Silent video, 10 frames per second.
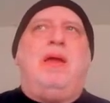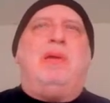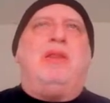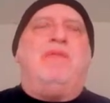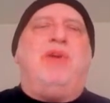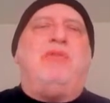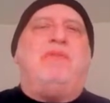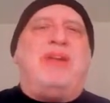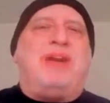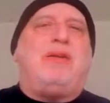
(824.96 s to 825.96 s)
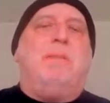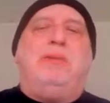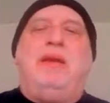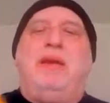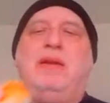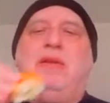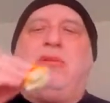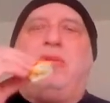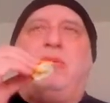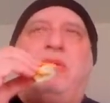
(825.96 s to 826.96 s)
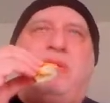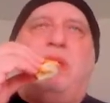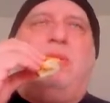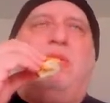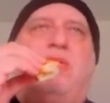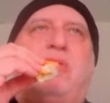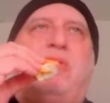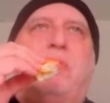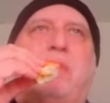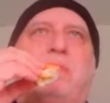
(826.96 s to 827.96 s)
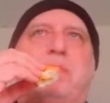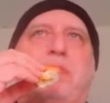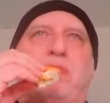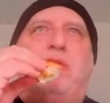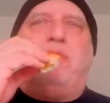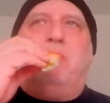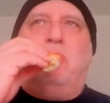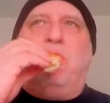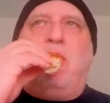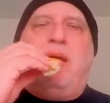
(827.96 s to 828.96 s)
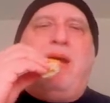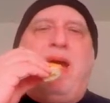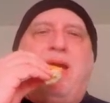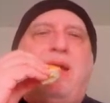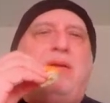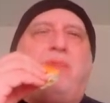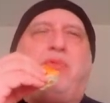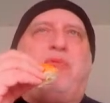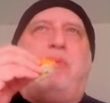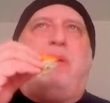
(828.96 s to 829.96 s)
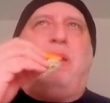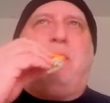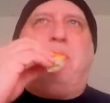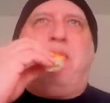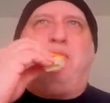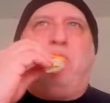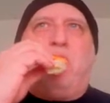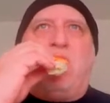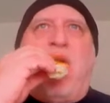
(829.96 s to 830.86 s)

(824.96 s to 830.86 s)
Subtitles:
at the verge of not completing this, so just get lost because I'm in a pissed off mood. And I end up throwing it up afterwards.